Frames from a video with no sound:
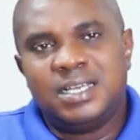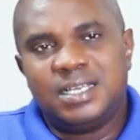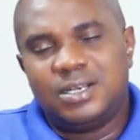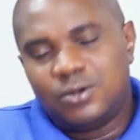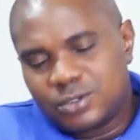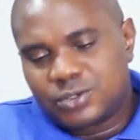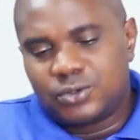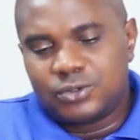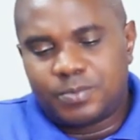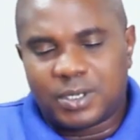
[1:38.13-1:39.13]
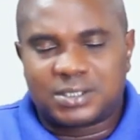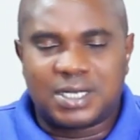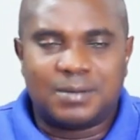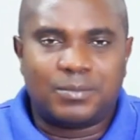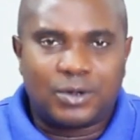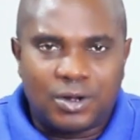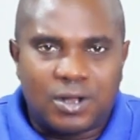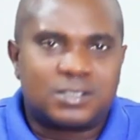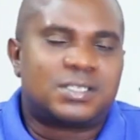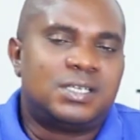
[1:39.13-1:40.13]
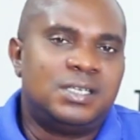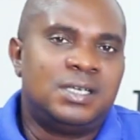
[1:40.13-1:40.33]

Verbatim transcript: it looks good, but um, not